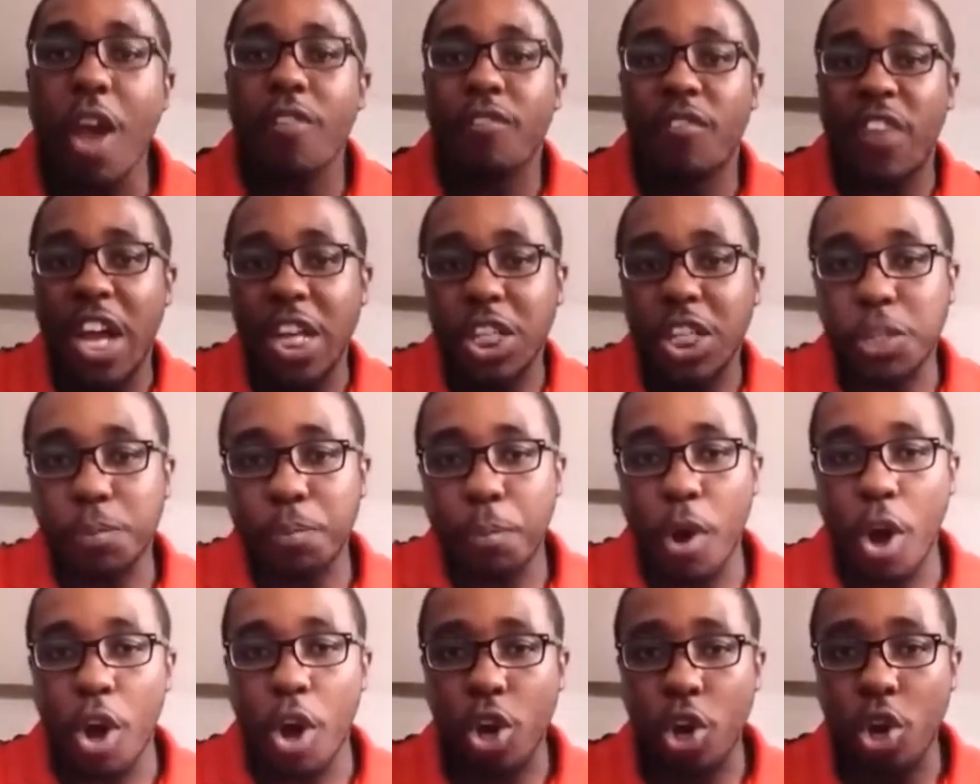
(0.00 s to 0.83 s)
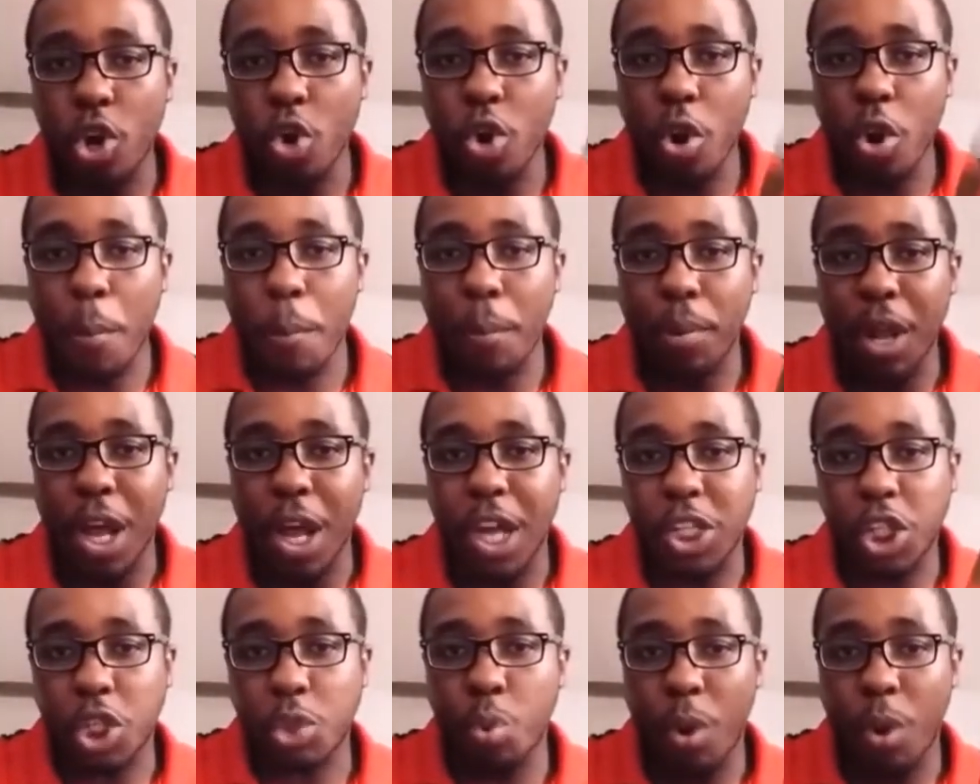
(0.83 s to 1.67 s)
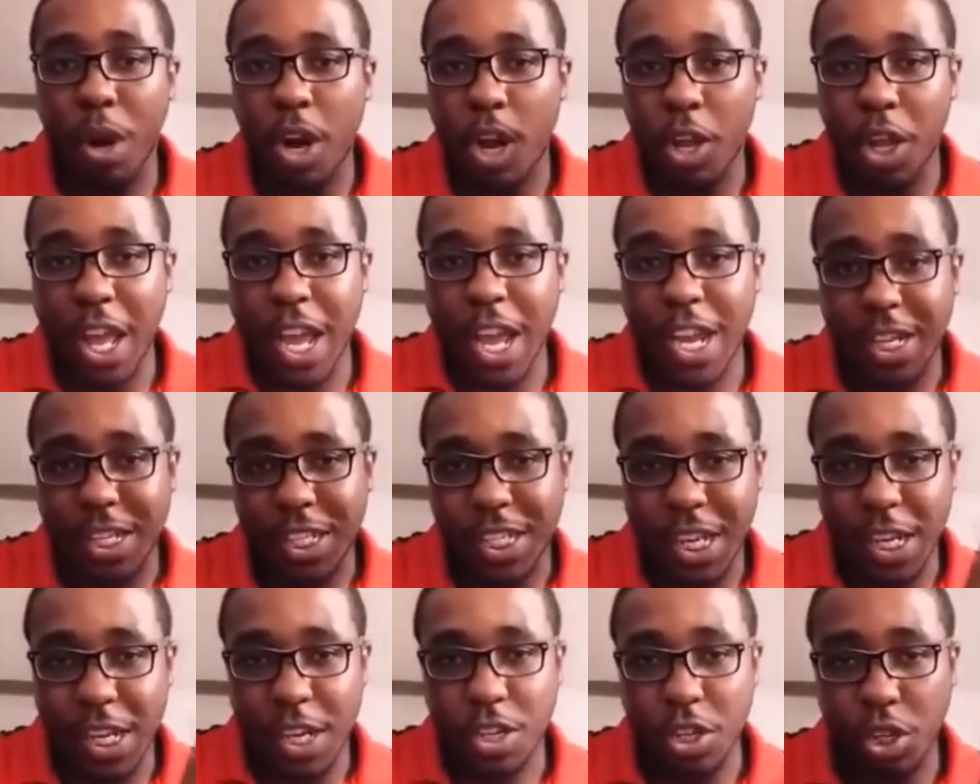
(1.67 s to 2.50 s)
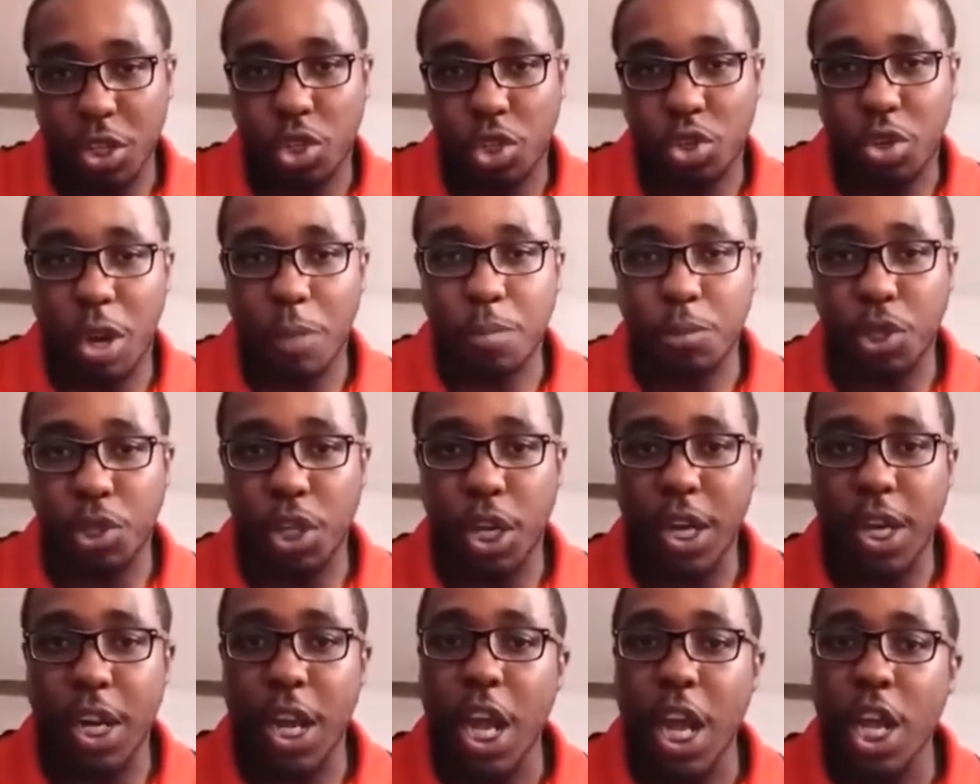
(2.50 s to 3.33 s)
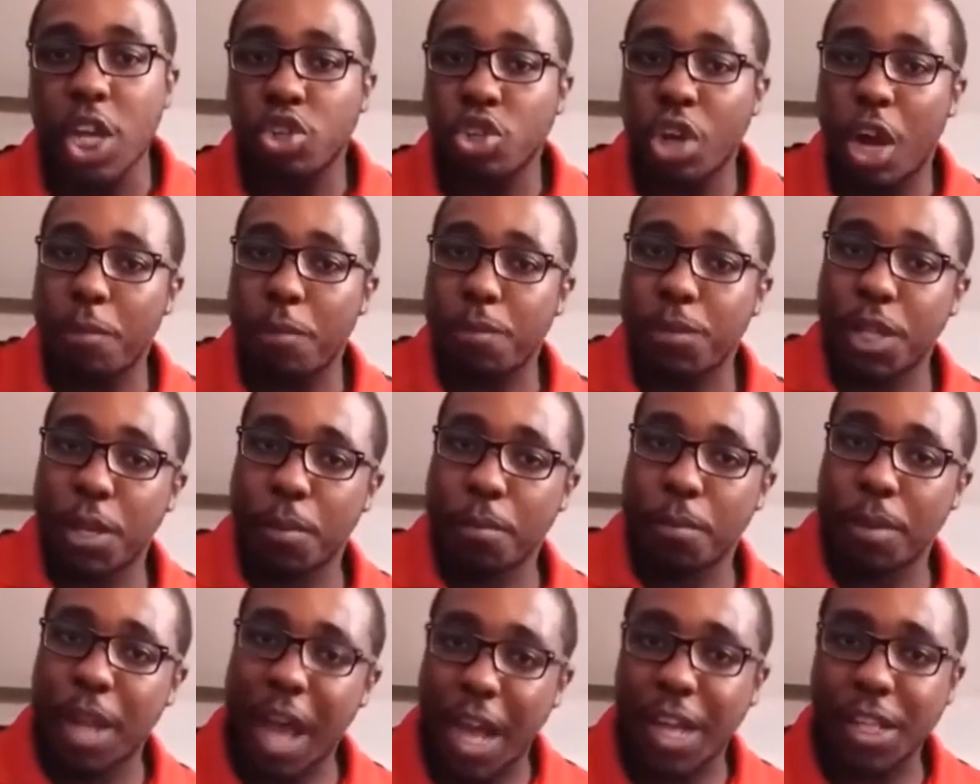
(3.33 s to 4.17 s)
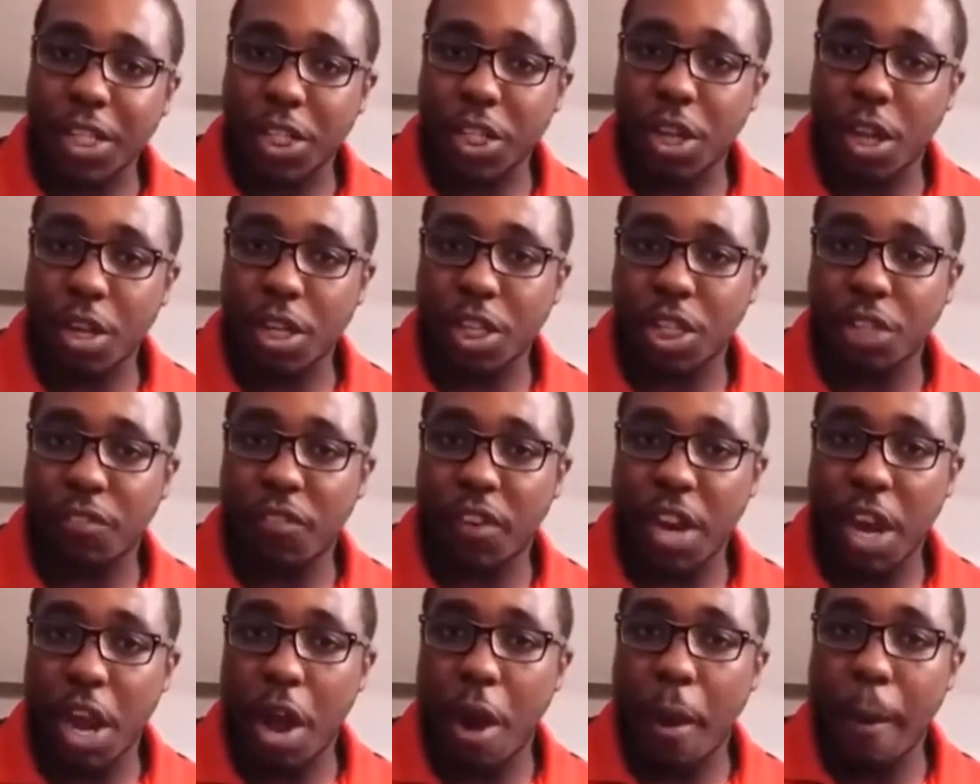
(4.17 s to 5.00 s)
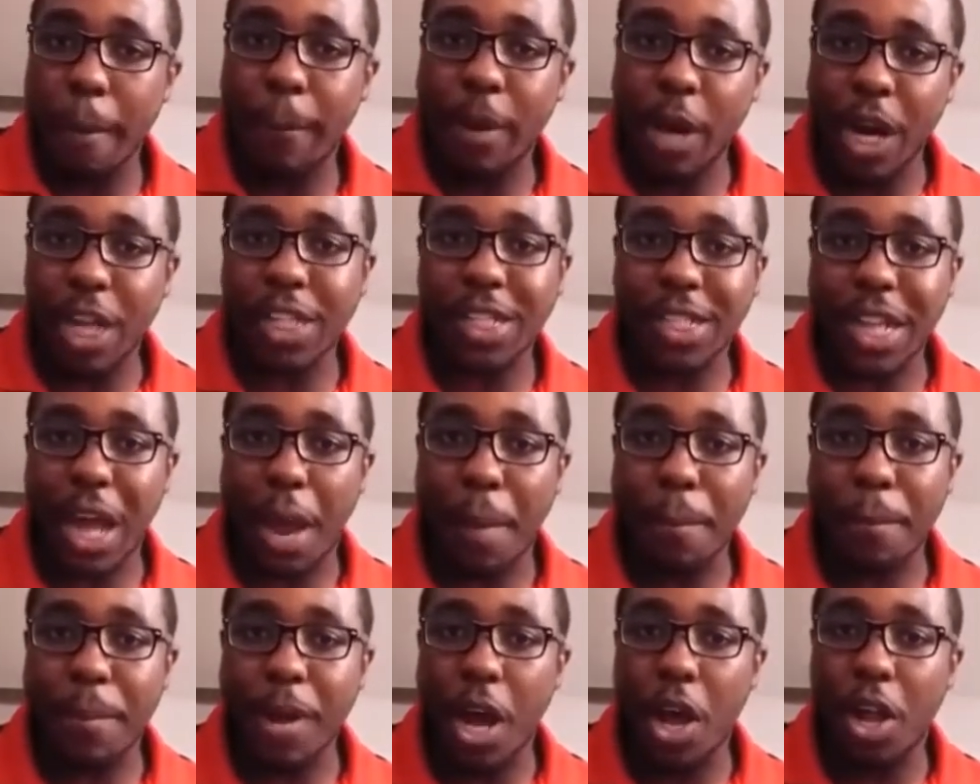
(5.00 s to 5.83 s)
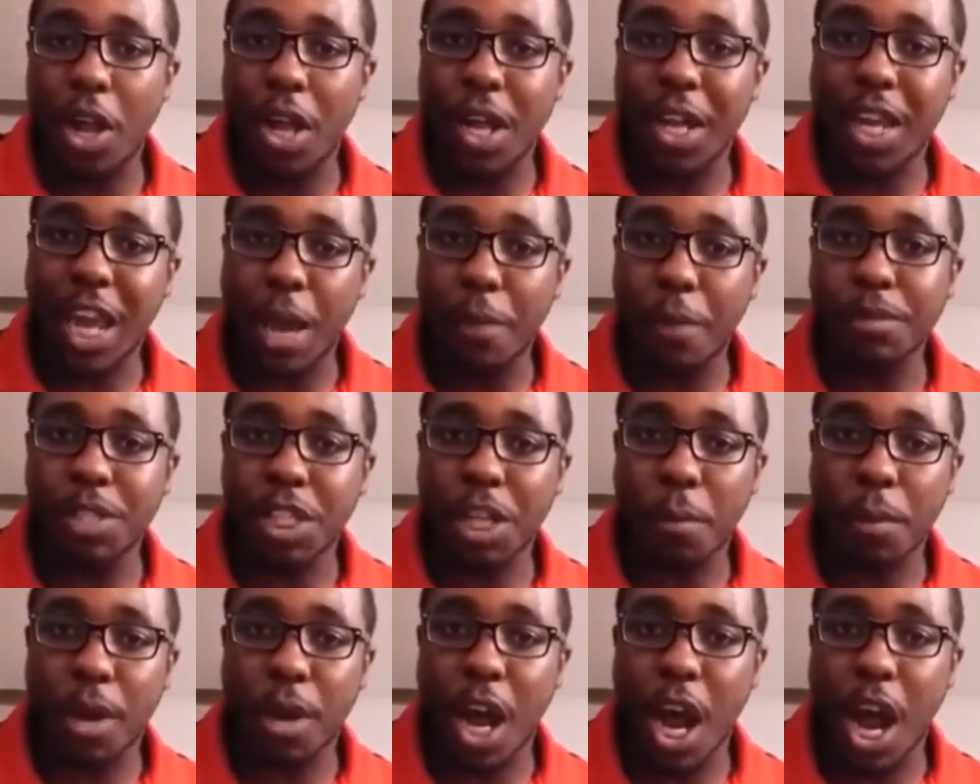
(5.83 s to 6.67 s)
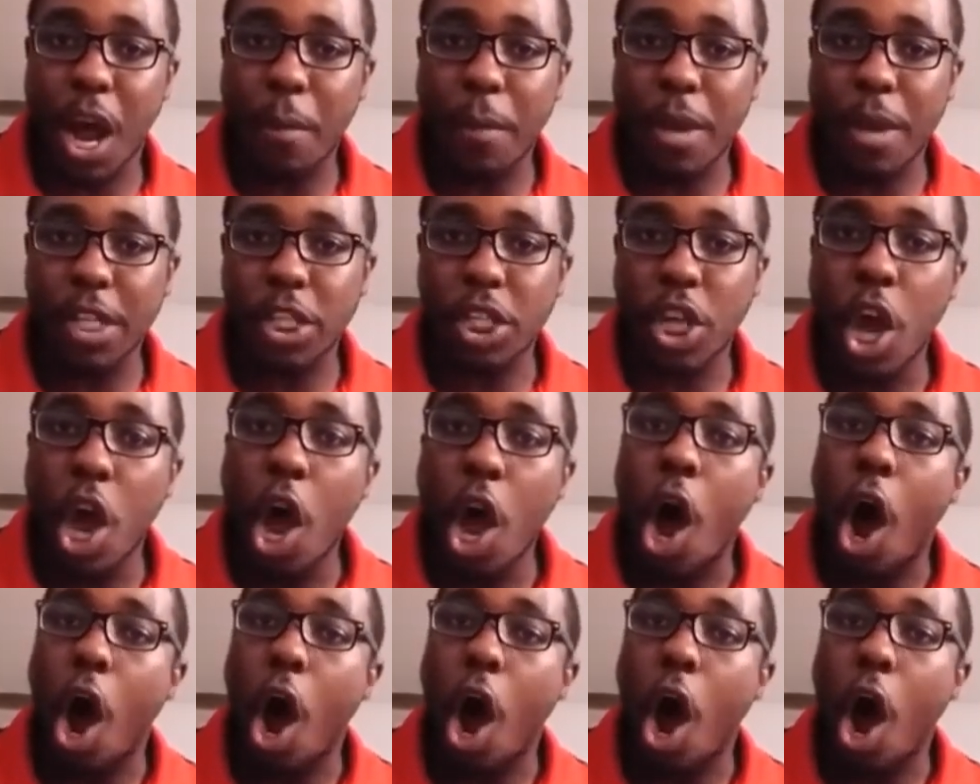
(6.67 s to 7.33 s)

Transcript: Facebook, Google+, Plus, Twitter links in the description. Drop some likes on this video, press that bell and give me some comments.